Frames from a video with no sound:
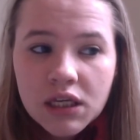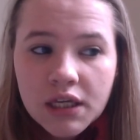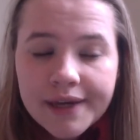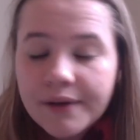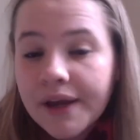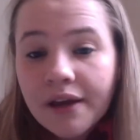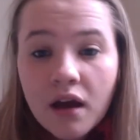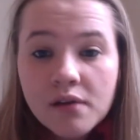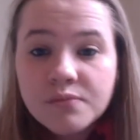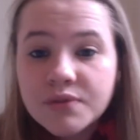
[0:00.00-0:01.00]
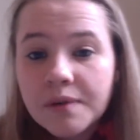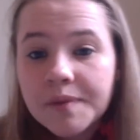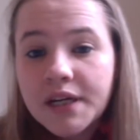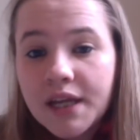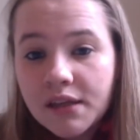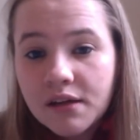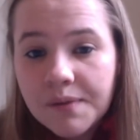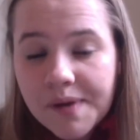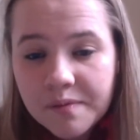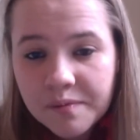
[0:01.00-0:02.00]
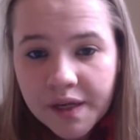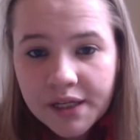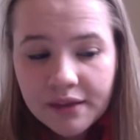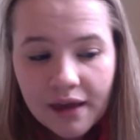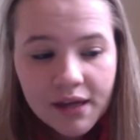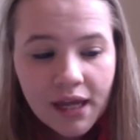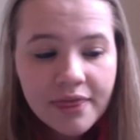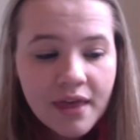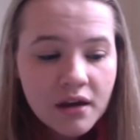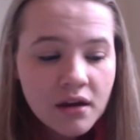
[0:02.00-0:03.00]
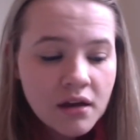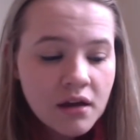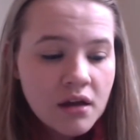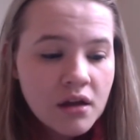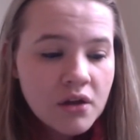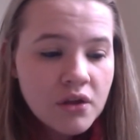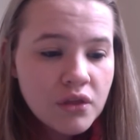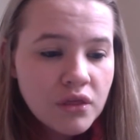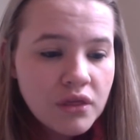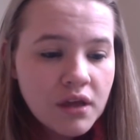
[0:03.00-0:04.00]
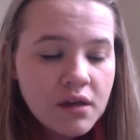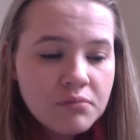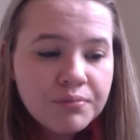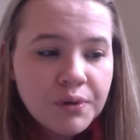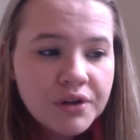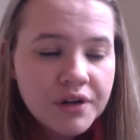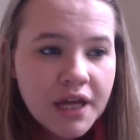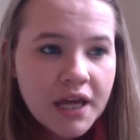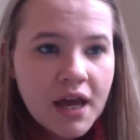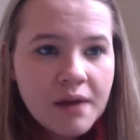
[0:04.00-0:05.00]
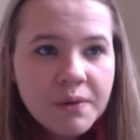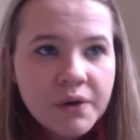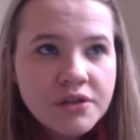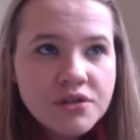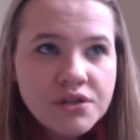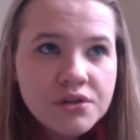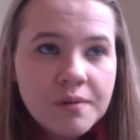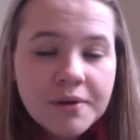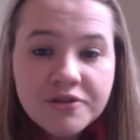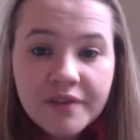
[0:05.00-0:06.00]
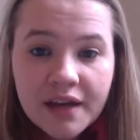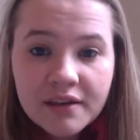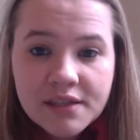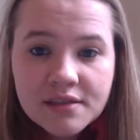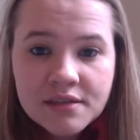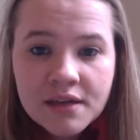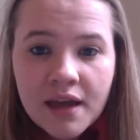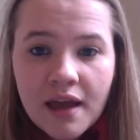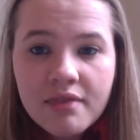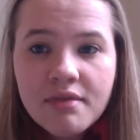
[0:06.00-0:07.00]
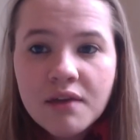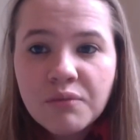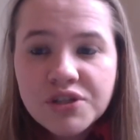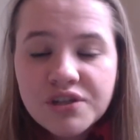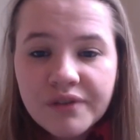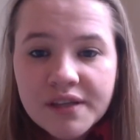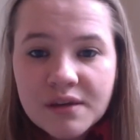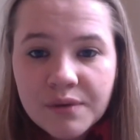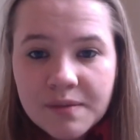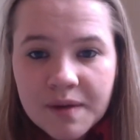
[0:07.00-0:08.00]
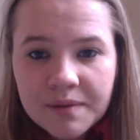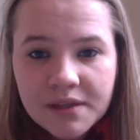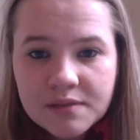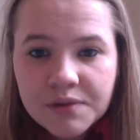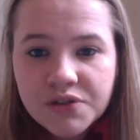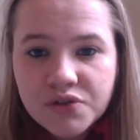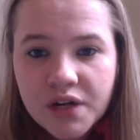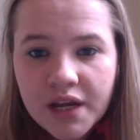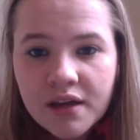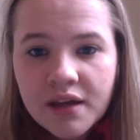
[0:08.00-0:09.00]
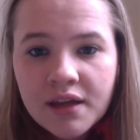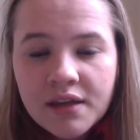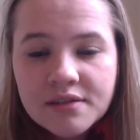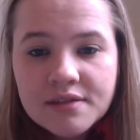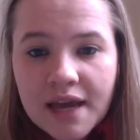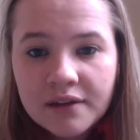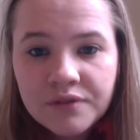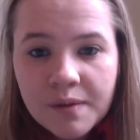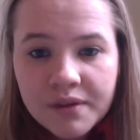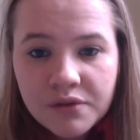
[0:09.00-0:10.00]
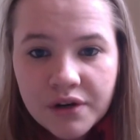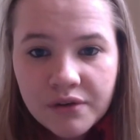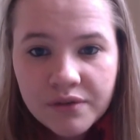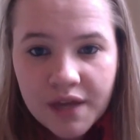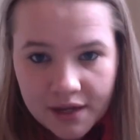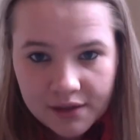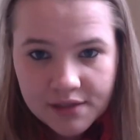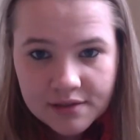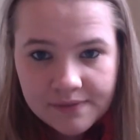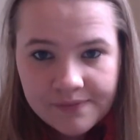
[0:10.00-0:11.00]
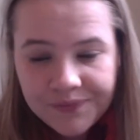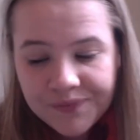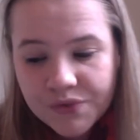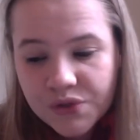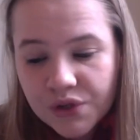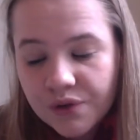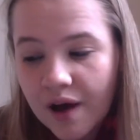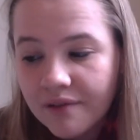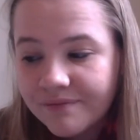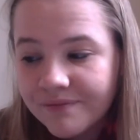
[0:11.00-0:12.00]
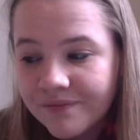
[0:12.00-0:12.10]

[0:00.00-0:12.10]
Anyway, so I'm going to knit a baby blanket in that, and then the bordering, I'm going to do a bunch of eyelets, and then when she finds out what the baby is, I'm going to string satin ribbon through the eyelets to